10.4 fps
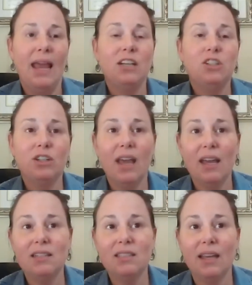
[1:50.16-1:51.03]

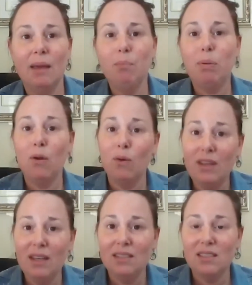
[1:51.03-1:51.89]
educating
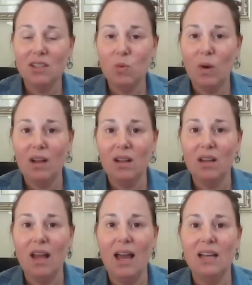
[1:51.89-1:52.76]
employees as
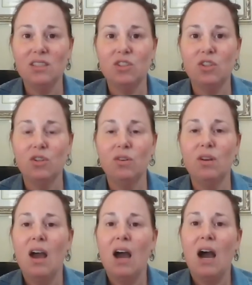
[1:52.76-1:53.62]
well as to
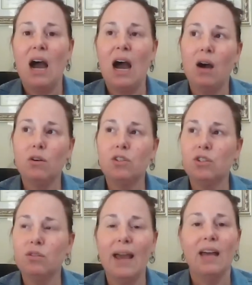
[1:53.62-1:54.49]
how
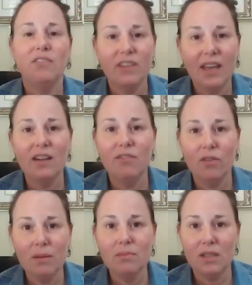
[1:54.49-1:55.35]
to advocate
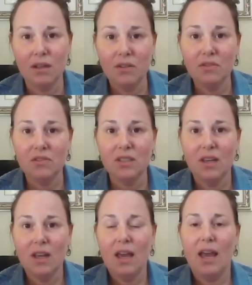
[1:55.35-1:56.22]
for themselves
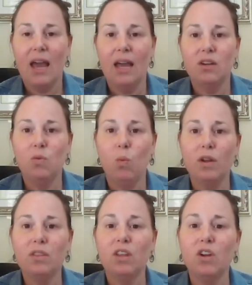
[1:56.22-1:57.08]
and
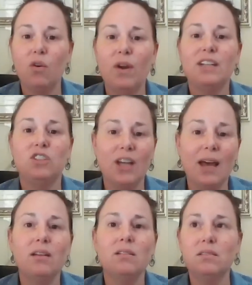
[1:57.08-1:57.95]
what the correct
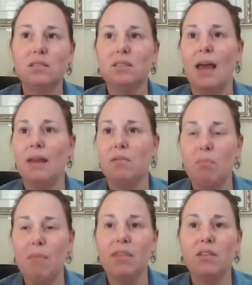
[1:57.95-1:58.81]
channels and
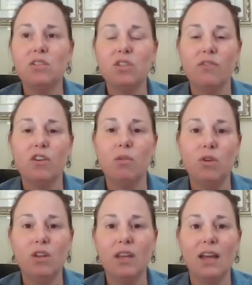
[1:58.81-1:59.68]
methods of
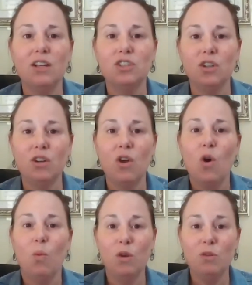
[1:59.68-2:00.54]
communication
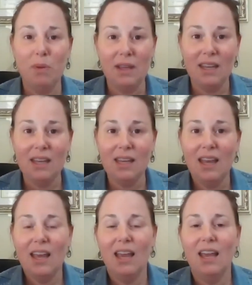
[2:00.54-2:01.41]
would be
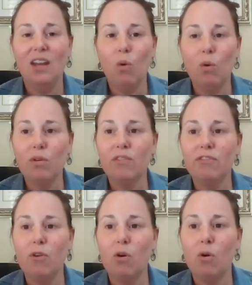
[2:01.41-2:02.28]
in order
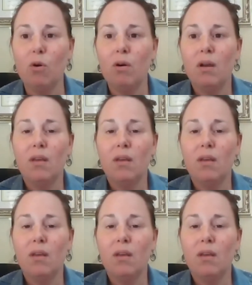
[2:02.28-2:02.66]
for